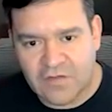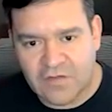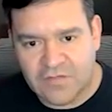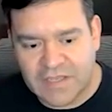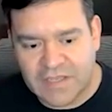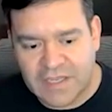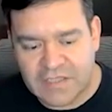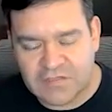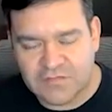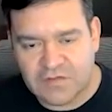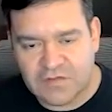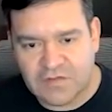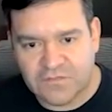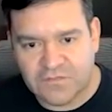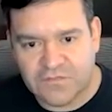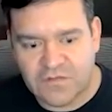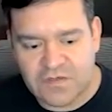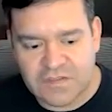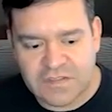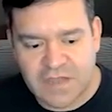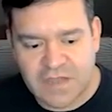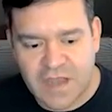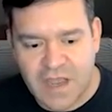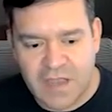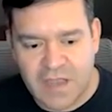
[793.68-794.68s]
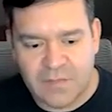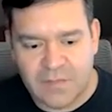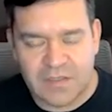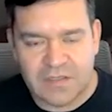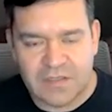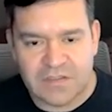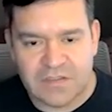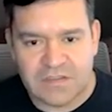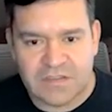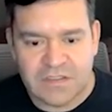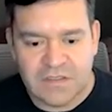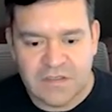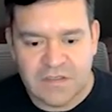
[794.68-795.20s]
VAs for the first time
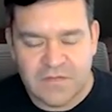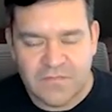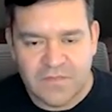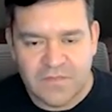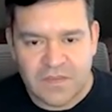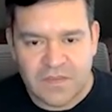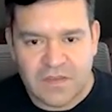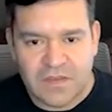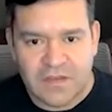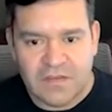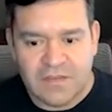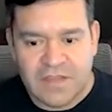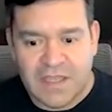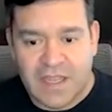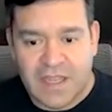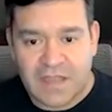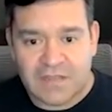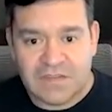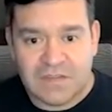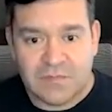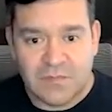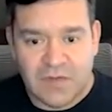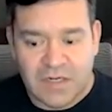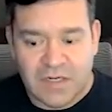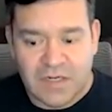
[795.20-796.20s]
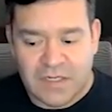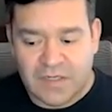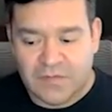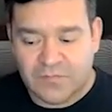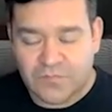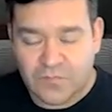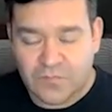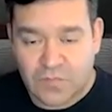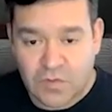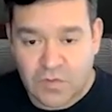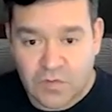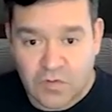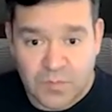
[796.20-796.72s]
is they got
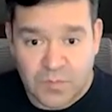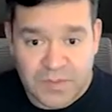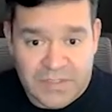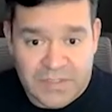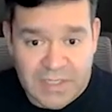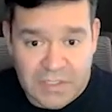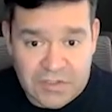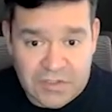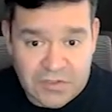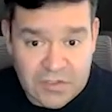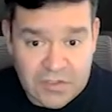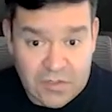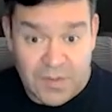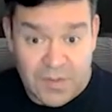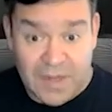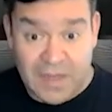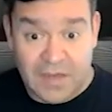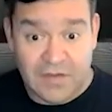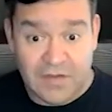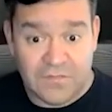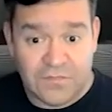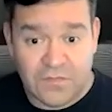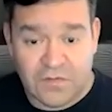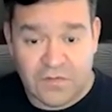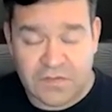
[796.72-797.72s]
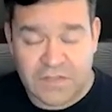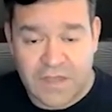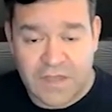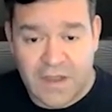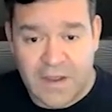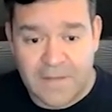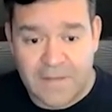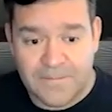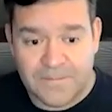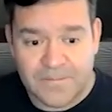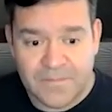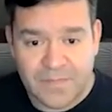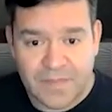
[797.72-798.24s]
somebody who potentially are paying full
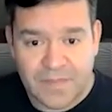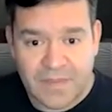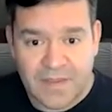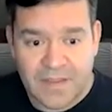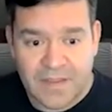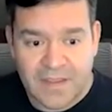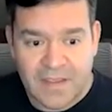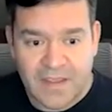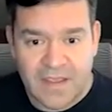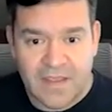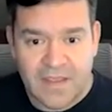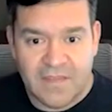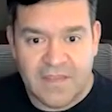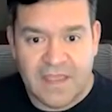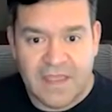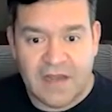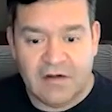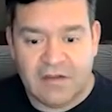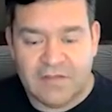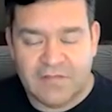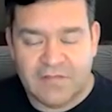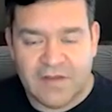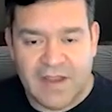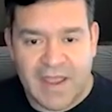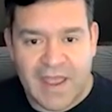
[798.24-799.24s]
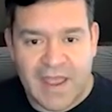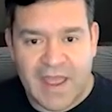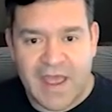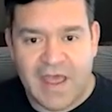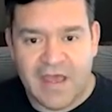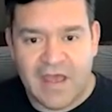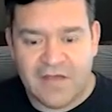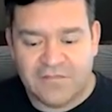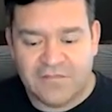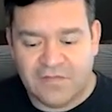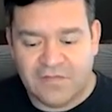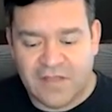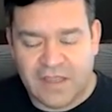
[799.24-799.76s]
time, and they don't even
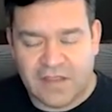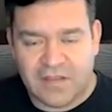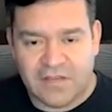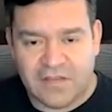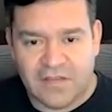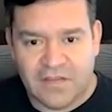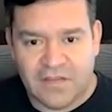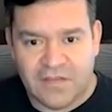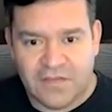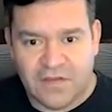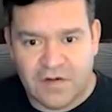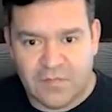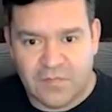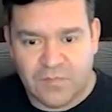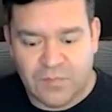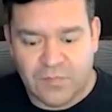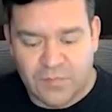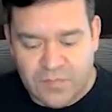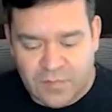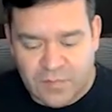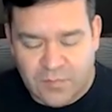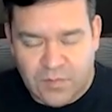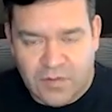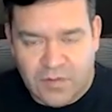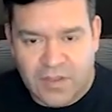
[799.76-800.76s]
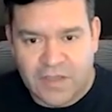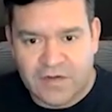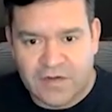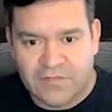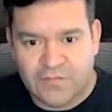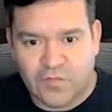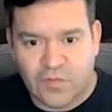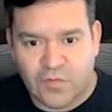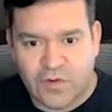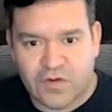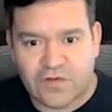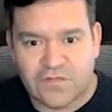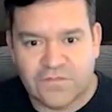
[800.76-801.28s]
have like their plate of
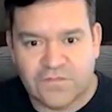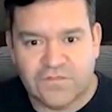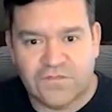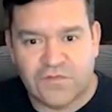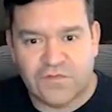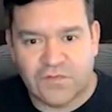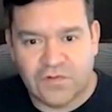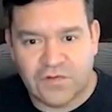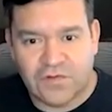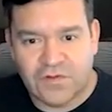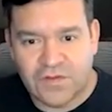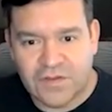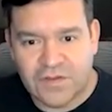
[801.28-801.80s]
work full,